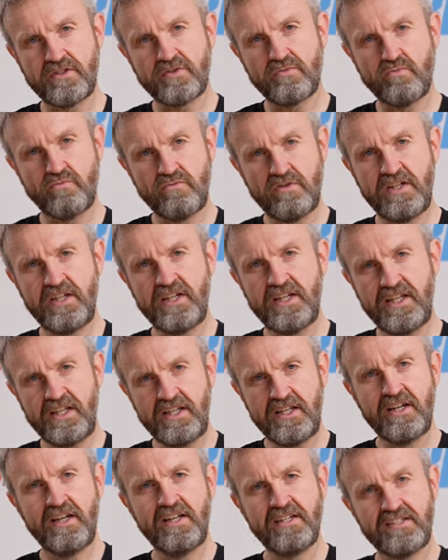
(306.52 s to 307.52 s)
that's
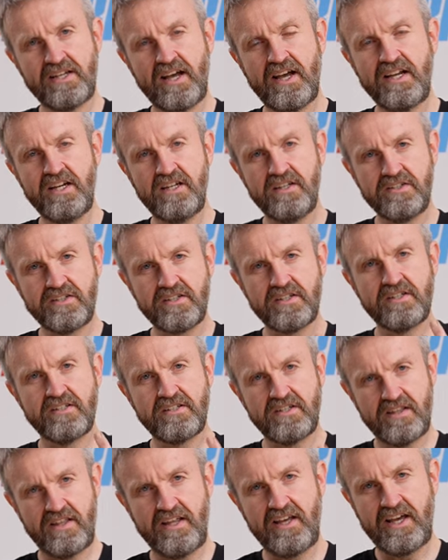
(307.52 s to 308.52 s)
really tailored
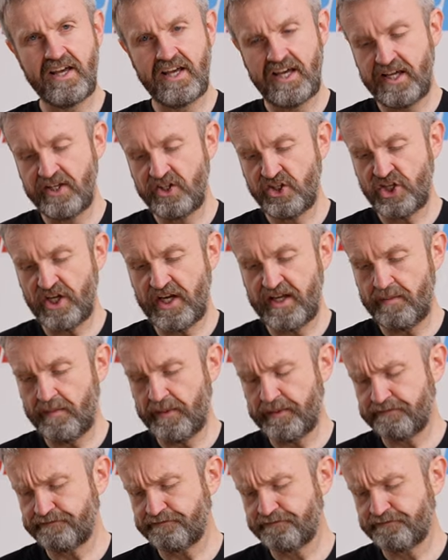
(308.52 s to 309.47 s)
to their head shape.